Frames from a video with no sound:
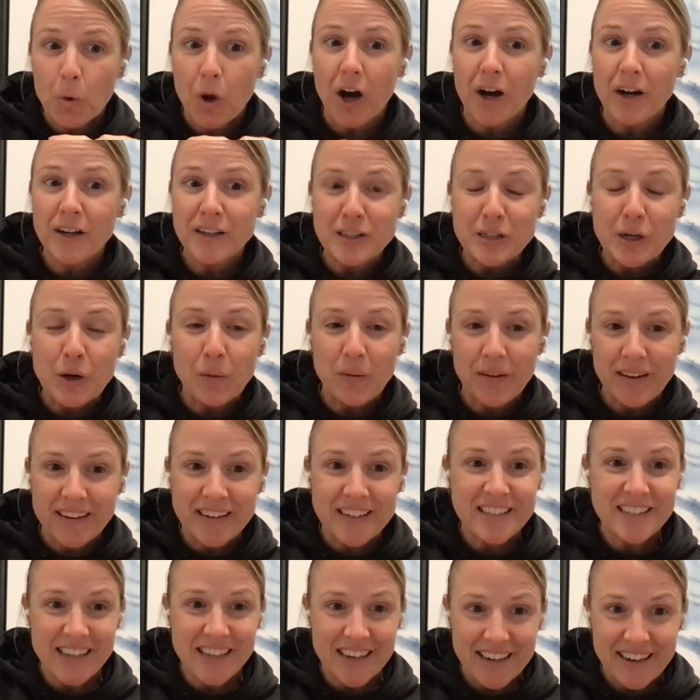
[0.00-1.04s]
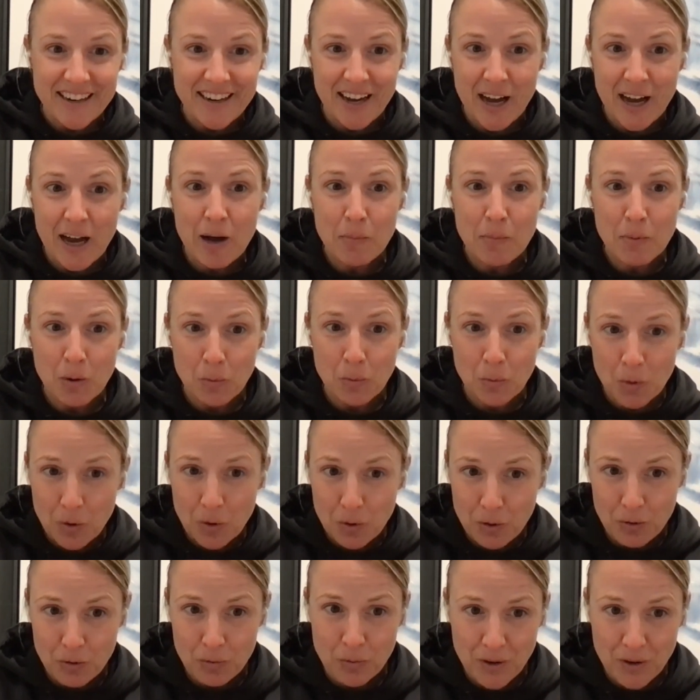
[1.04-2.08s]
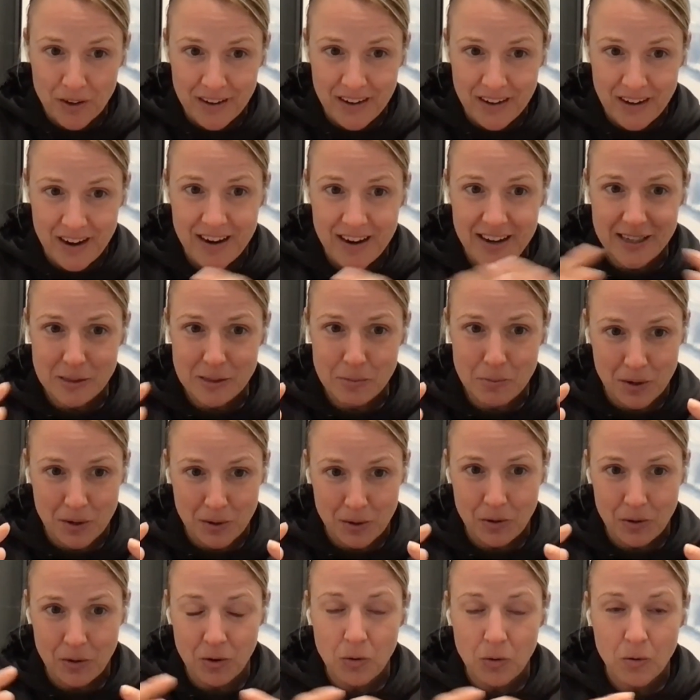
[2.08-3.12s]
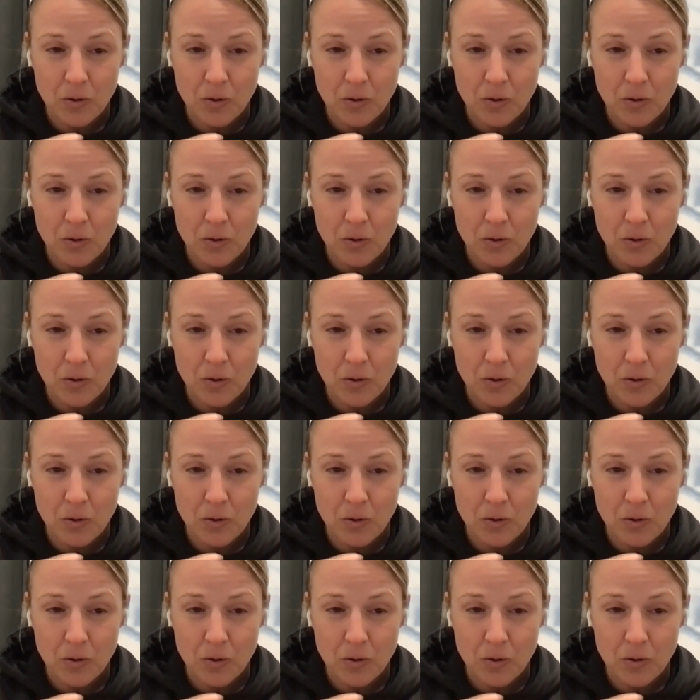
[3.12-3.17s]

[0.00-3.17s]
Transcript: us going and setting up a role 3 hospital